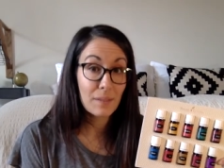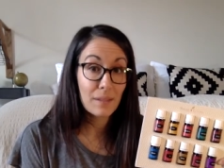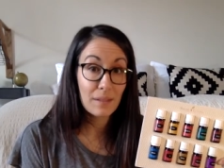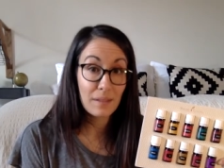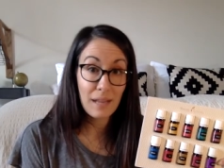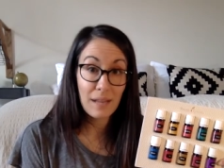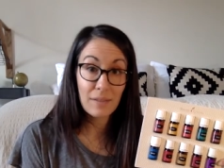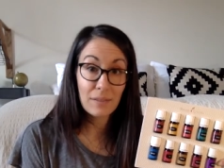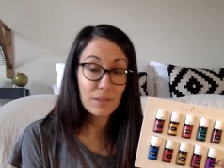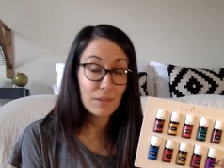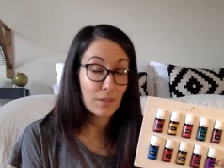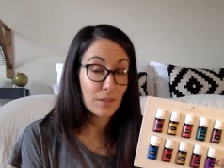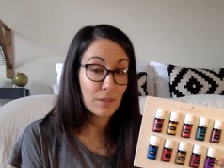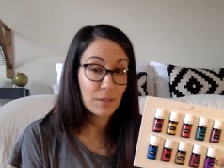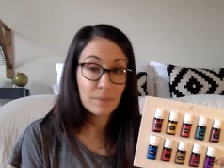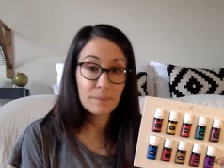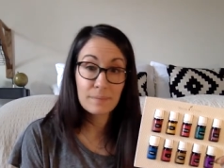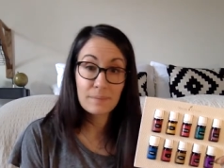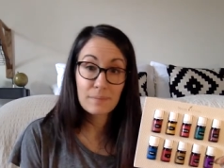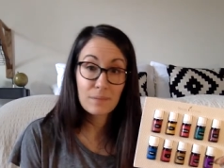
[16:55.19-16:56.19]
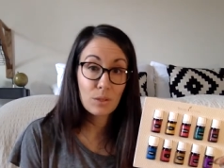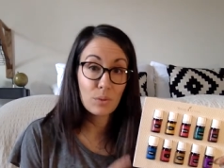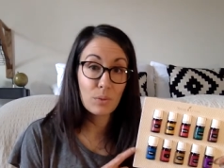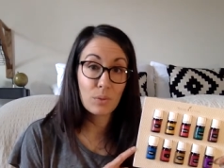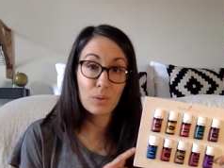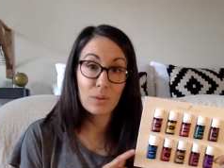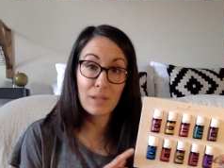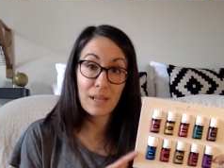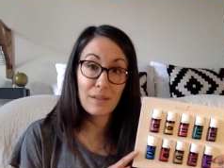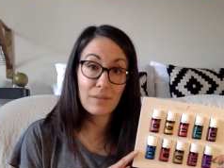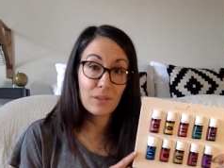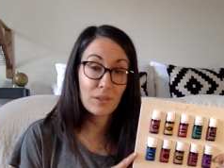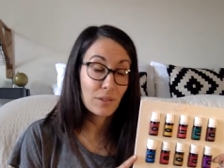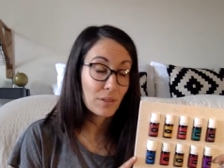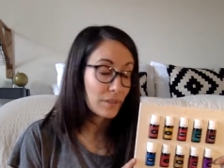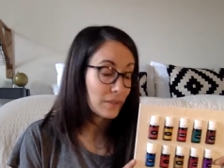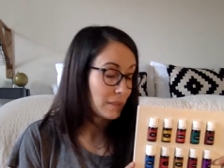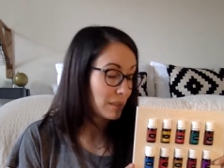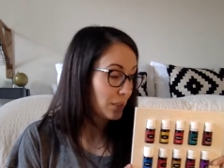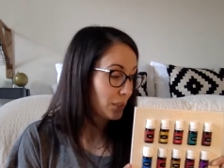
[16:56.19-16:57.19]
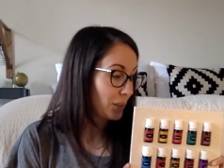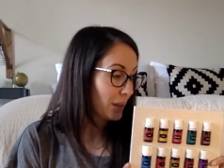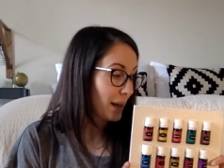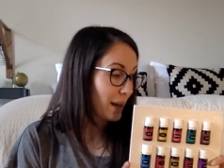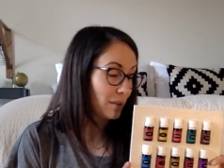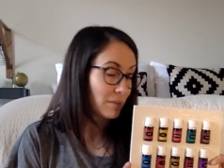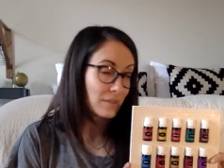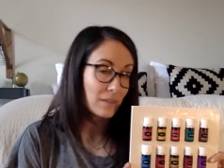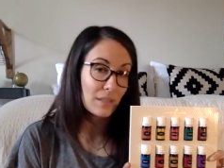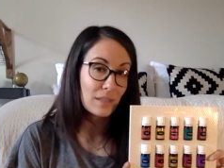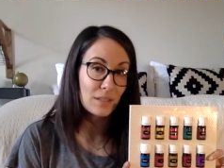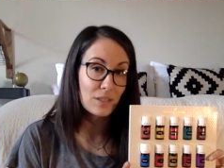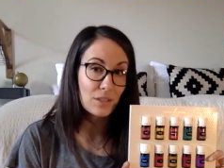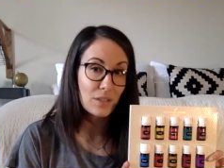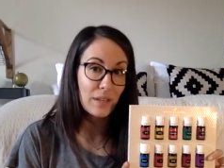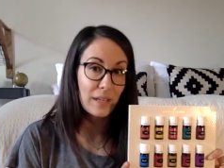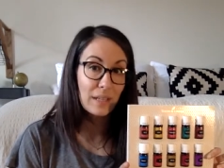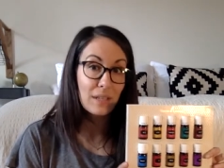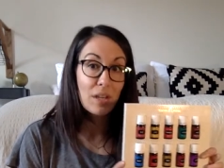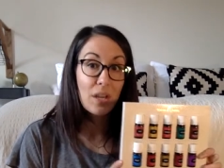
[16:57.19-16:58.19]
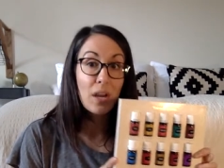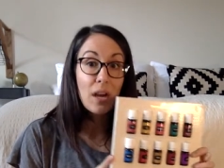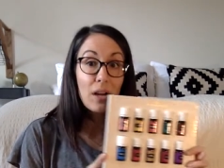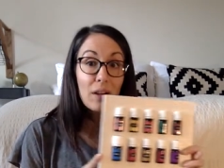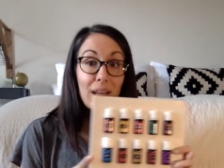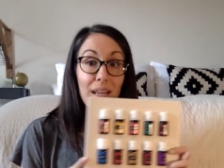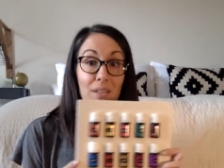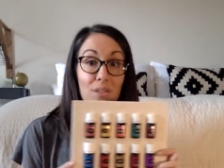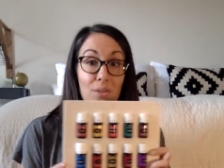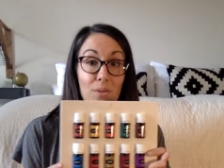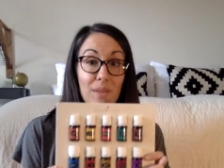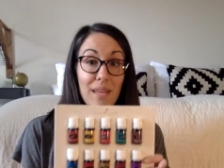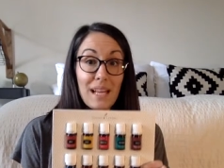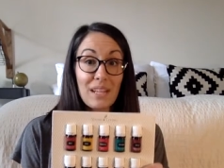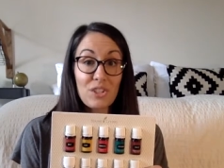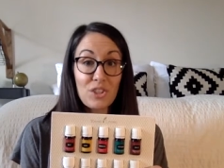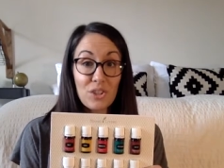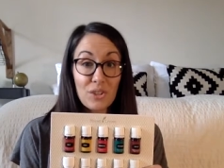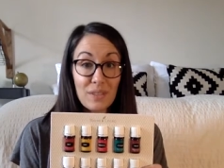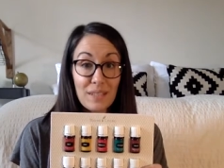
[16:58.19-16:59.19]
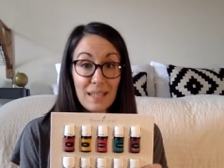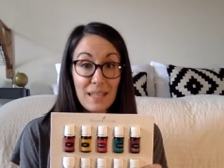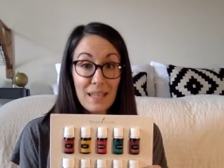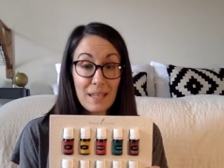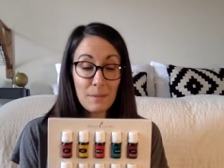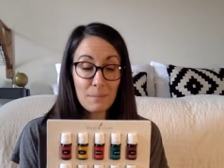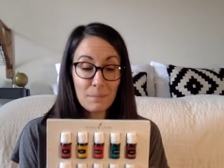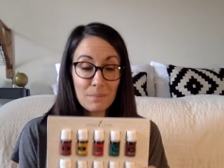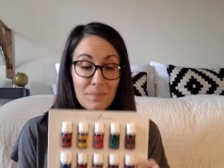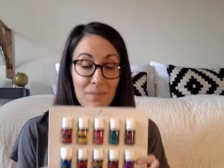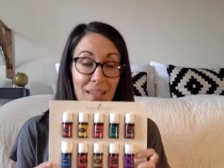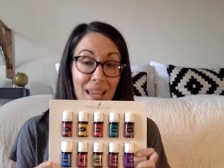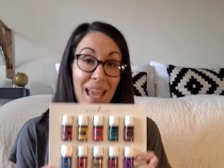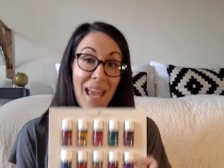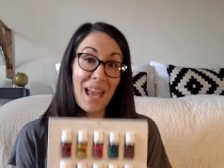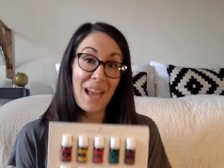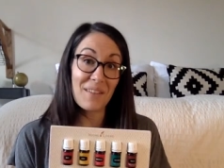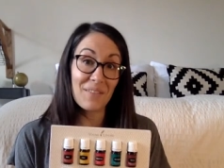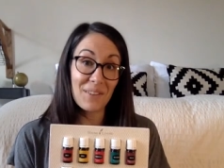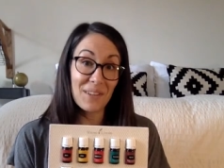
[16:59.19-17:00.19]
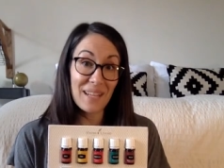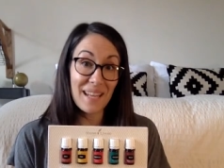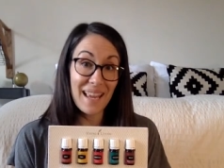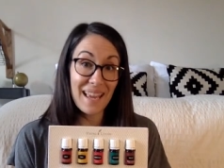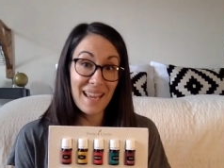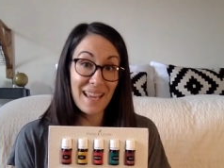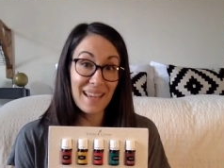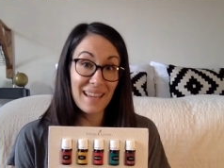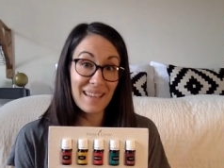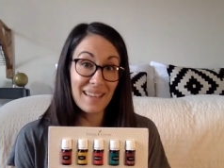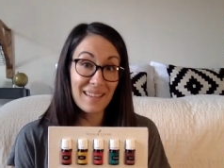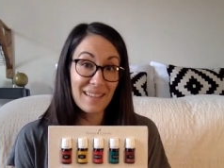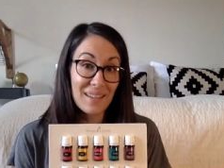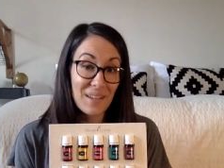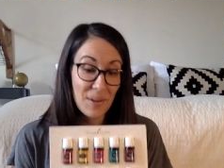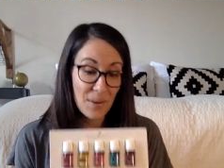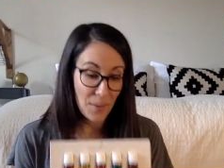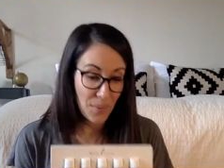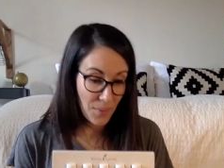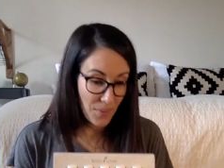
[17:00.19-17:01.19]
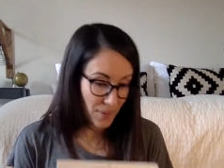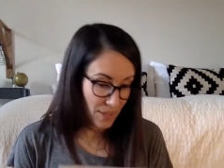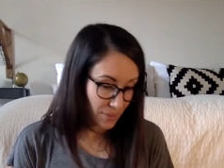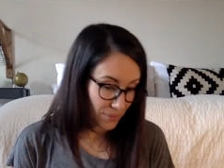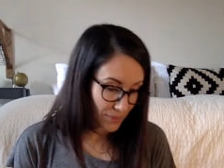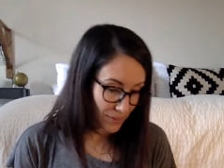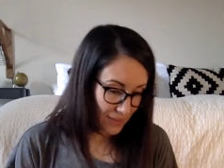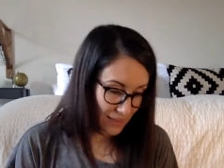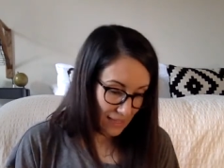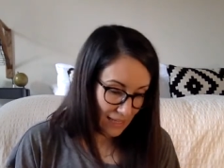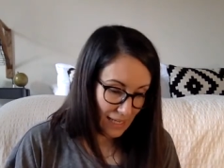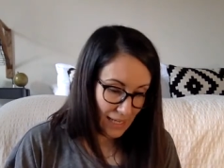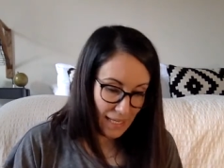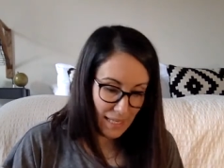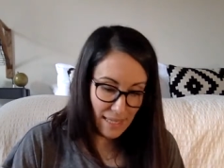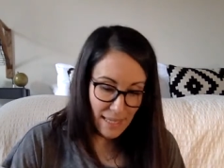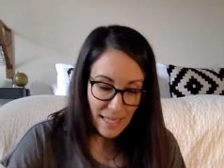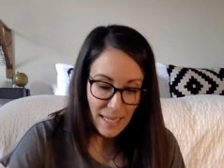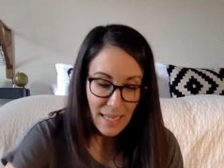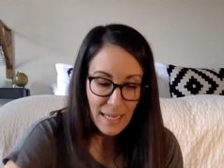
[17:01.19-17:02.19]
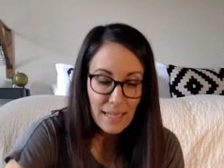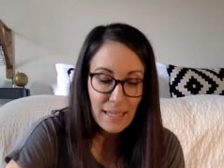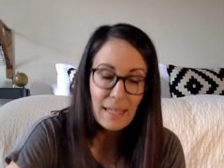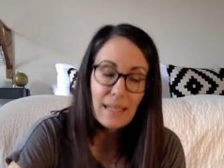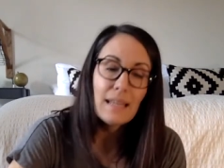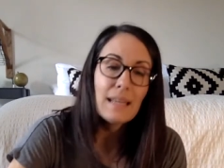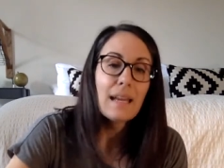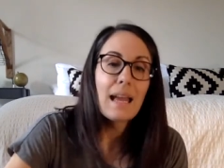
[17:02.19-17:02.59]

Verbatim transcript: Lavender, you want lavender in your house. It's great. Okay, so that's your 10 everyday oils. Then